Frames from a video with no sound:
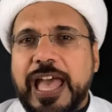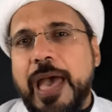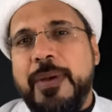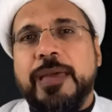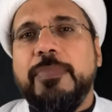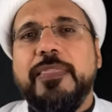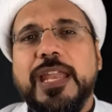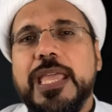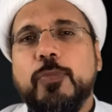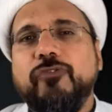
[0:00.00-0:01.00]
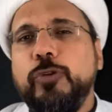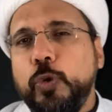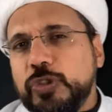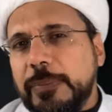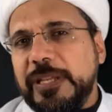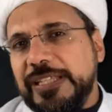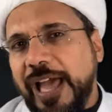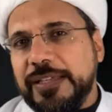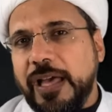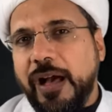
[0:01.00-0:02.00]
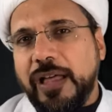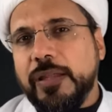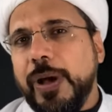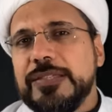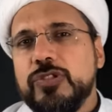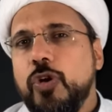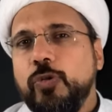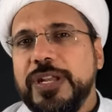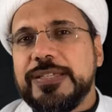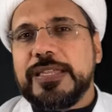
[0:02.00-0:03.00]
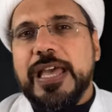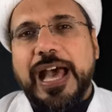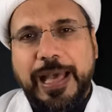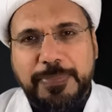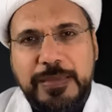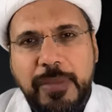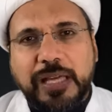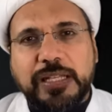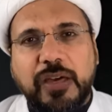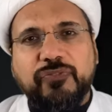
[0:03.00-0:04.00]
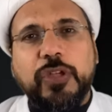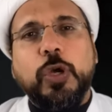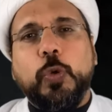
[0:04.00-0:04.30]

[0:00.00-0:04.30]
a man by the name of Lut ibn Yahya, otherwise known as Abi Makhnaf,